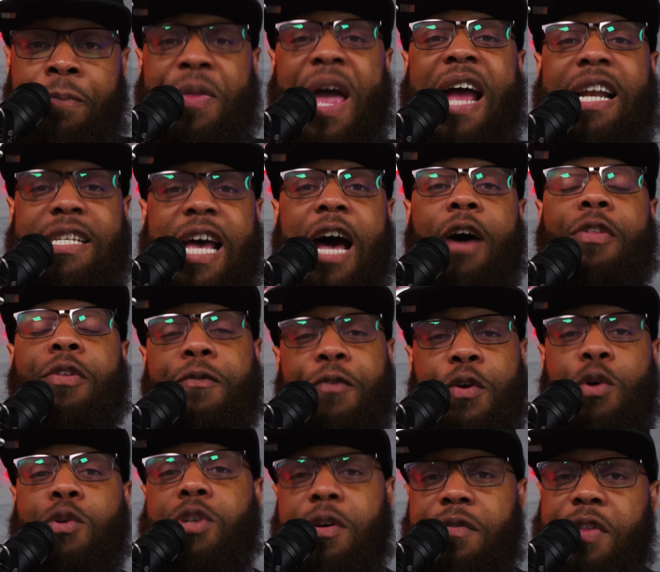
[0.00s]
That's how the
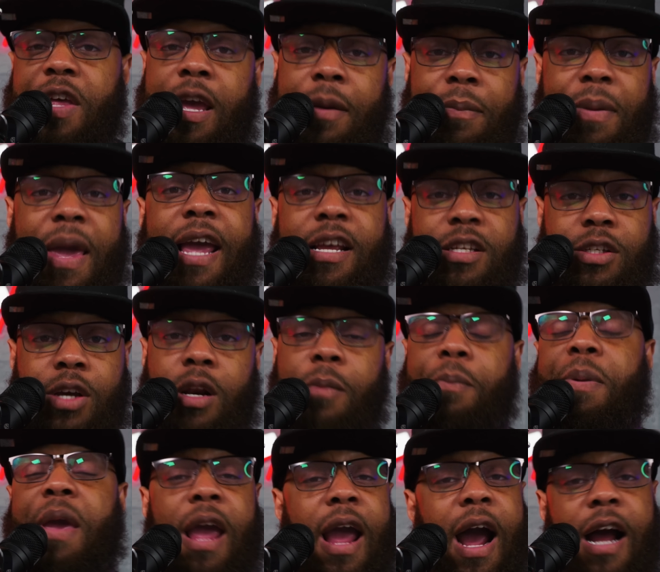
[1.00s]
future of the NBA is going
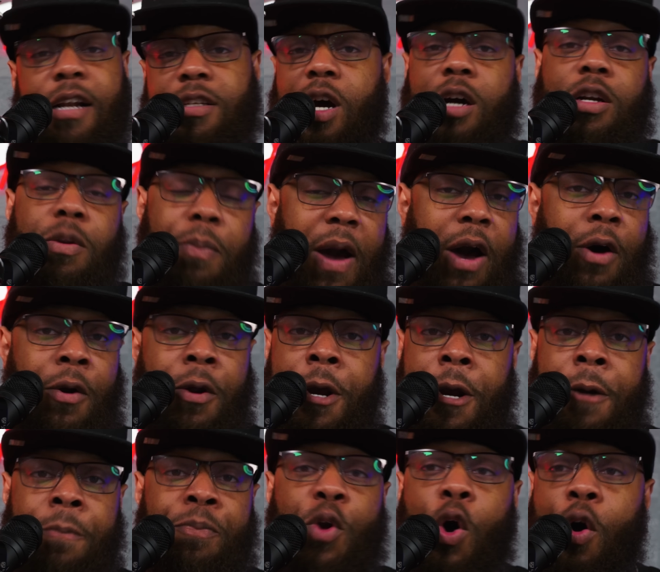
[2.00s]
to be. I talked about
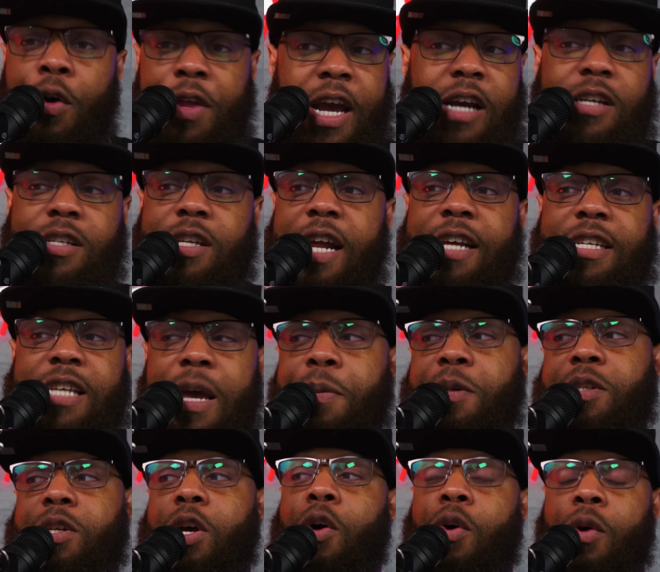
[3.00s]
on yesterday's
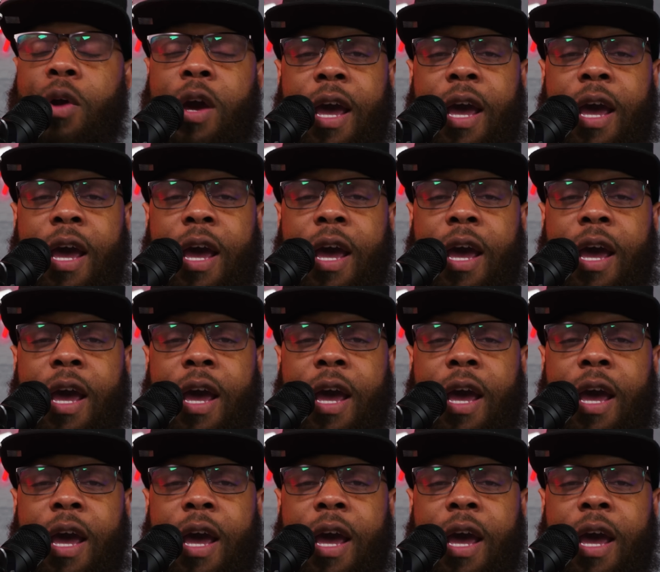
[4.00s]
episode